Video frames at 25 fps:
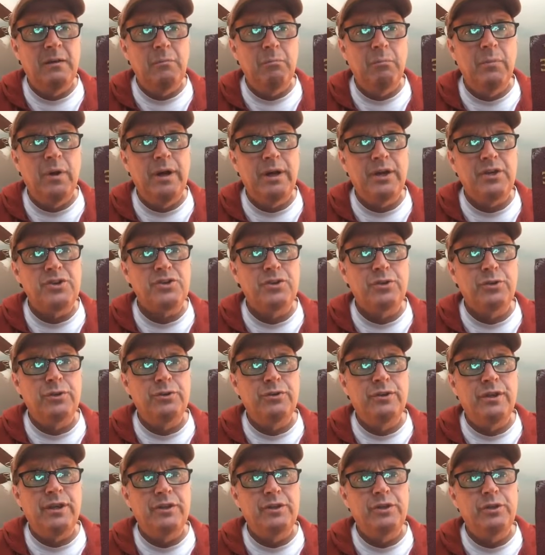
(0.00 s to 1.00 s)
Make sure
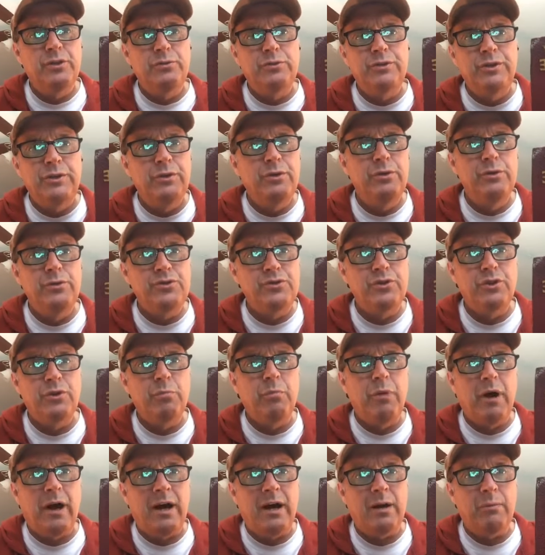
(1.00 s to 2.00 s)
that you use your
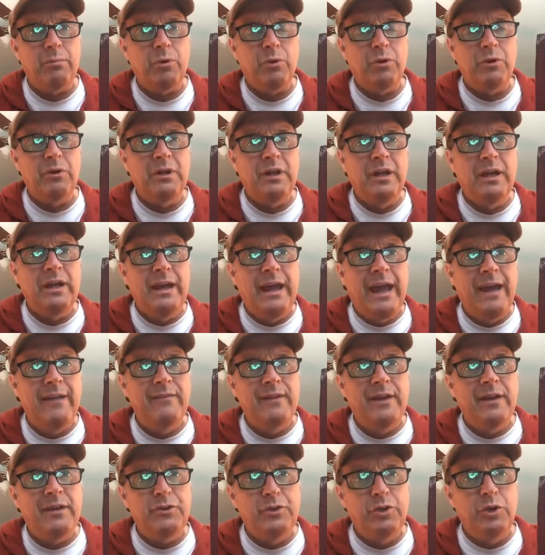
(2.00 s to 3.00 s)
Bible and
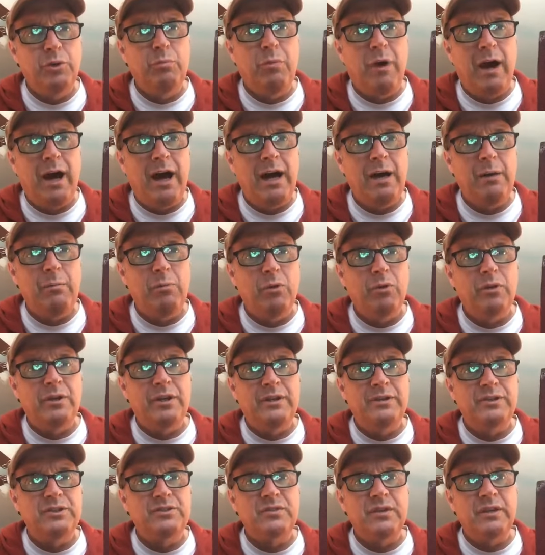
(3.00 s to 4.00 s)
that your Bible
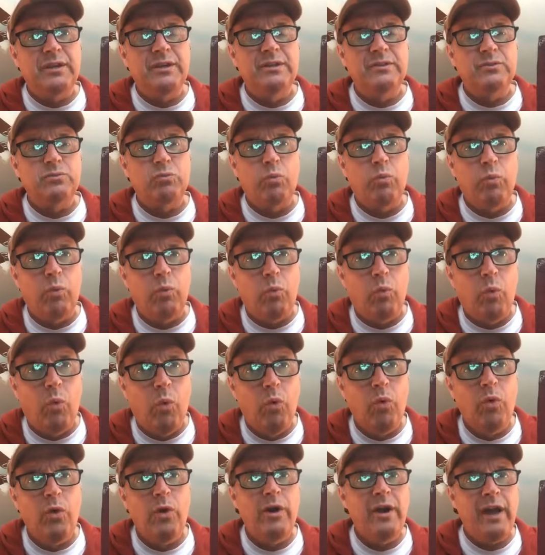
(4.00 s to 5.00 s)
is, is
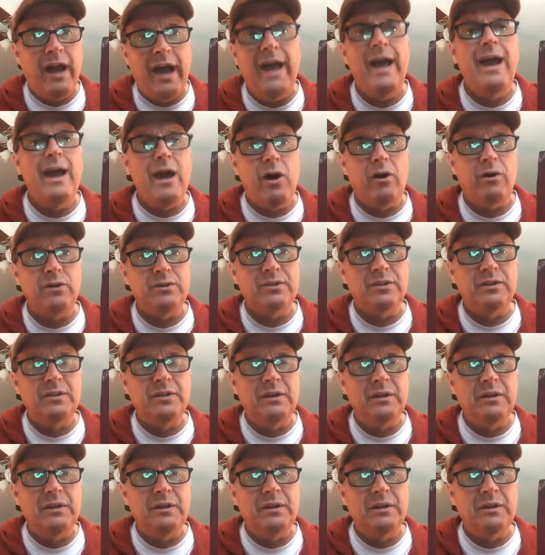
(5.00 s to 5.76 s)
worn out.